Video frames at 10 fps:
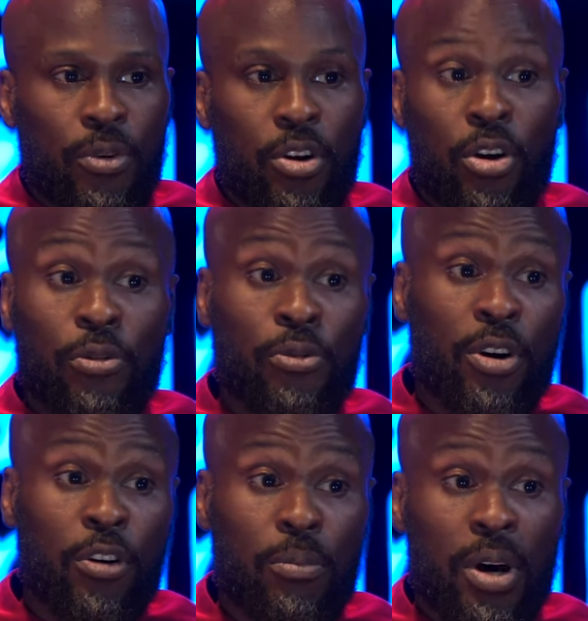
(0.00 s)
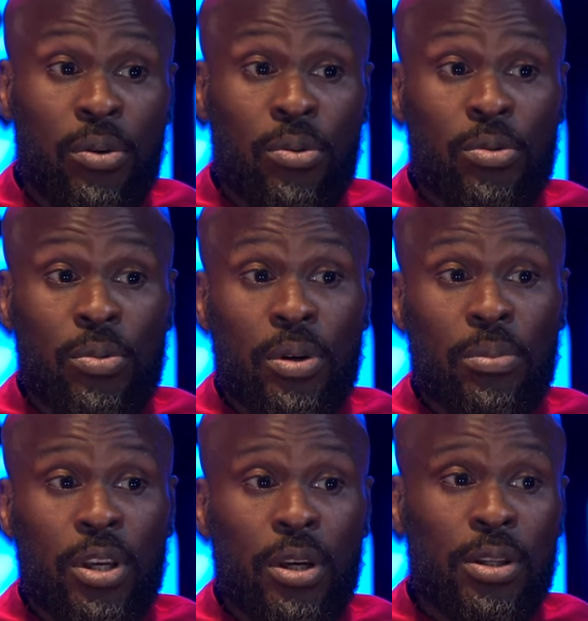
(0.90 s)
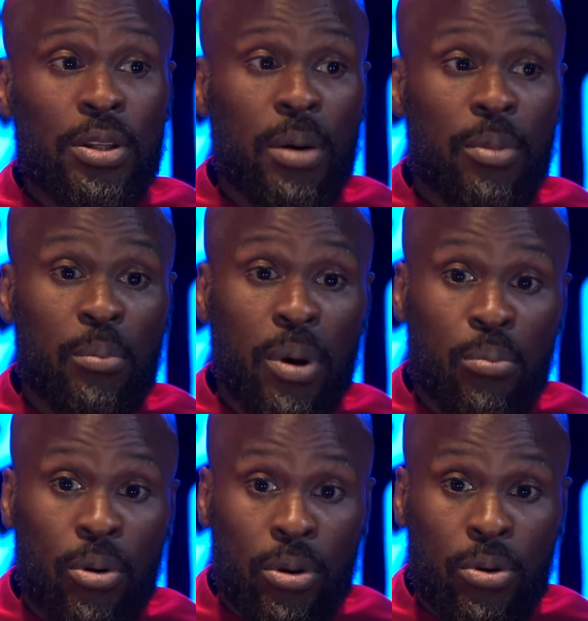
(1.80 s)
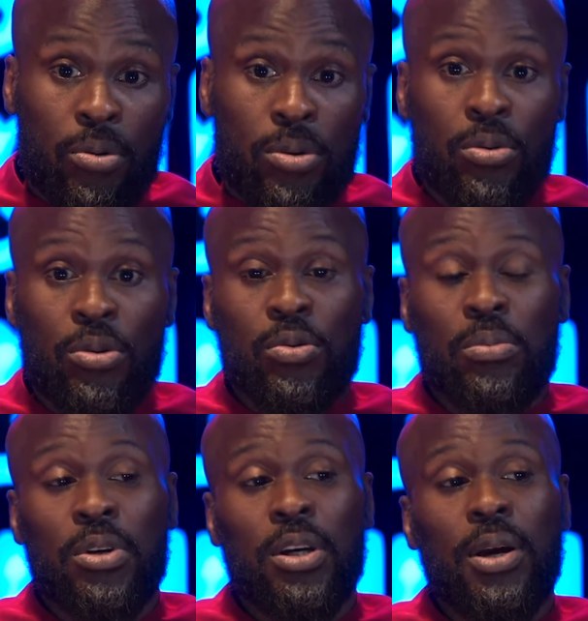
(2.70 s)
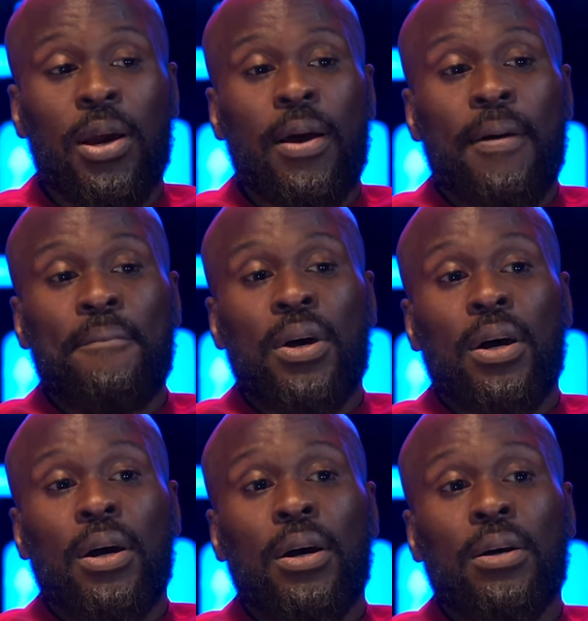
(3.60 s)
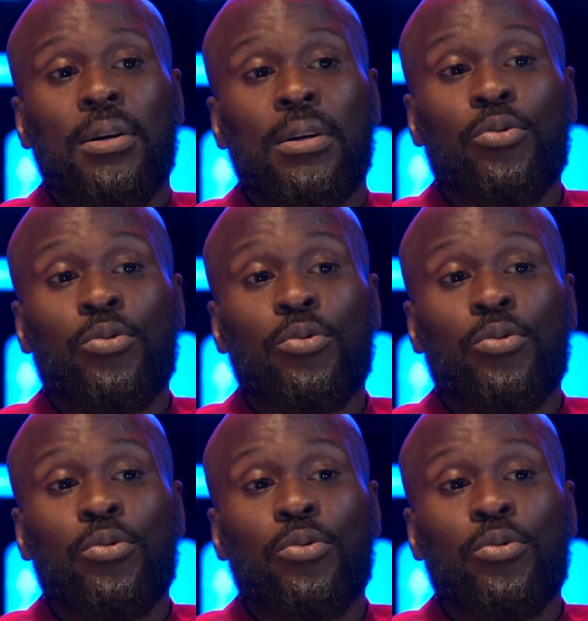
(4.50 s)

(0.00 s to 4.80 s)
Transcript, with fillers: Another friend of mine was with me at the time, and my brother Uzi was with me. And